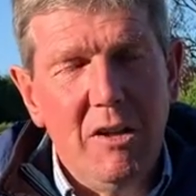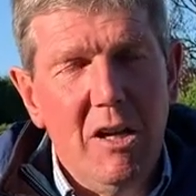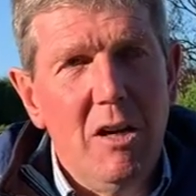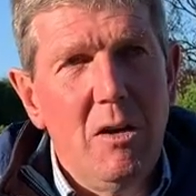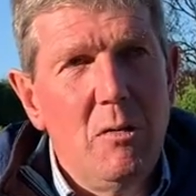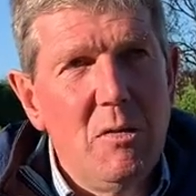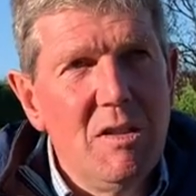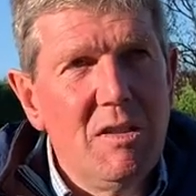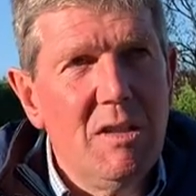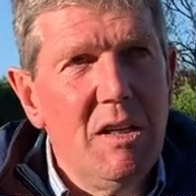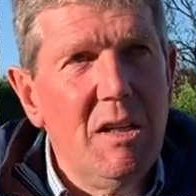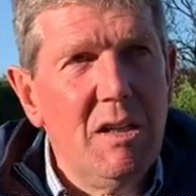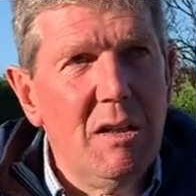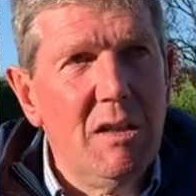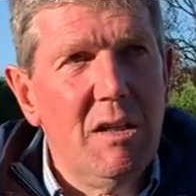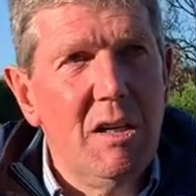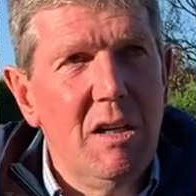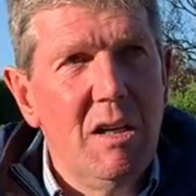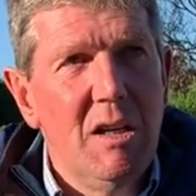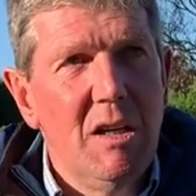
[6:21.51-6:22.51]
I always think
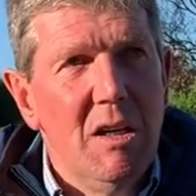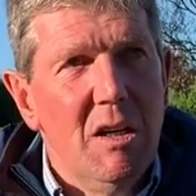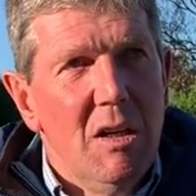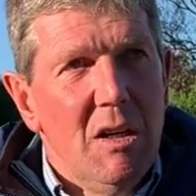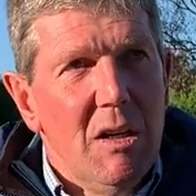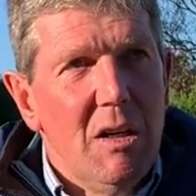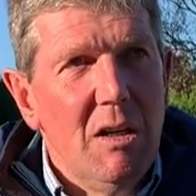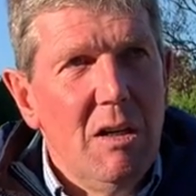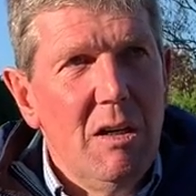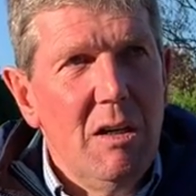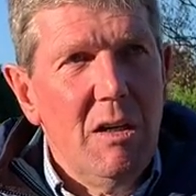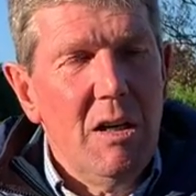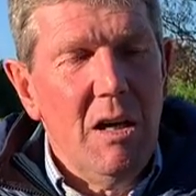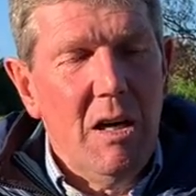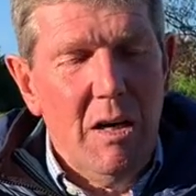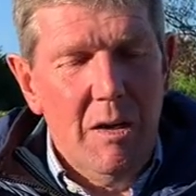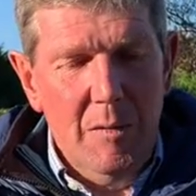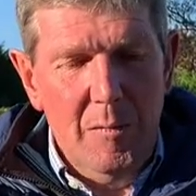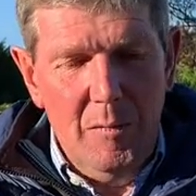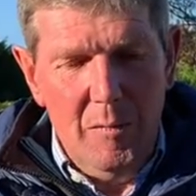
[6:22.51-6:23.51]
that
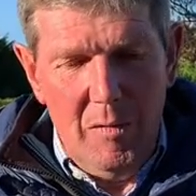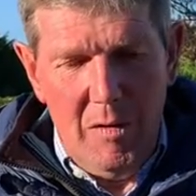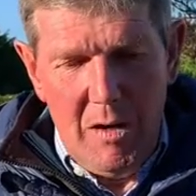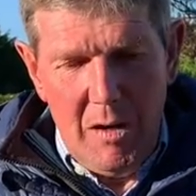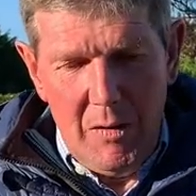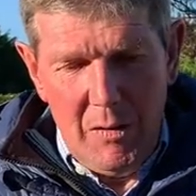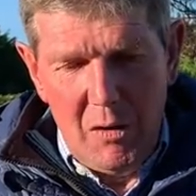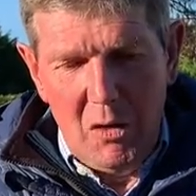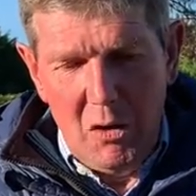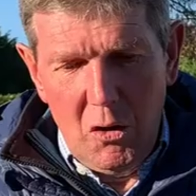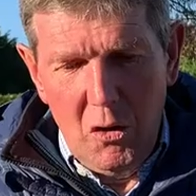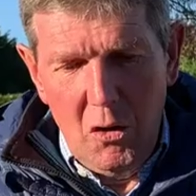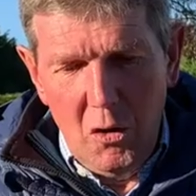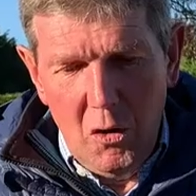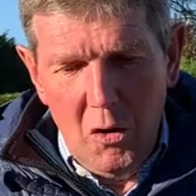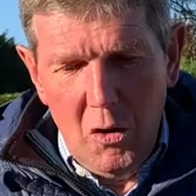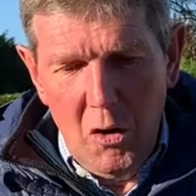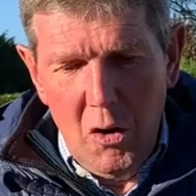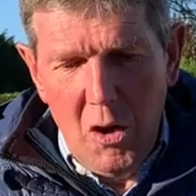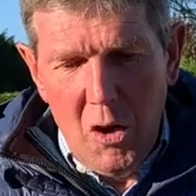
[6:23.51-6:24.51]
at, at the
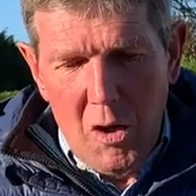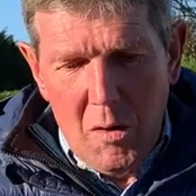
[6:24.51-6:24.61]
core,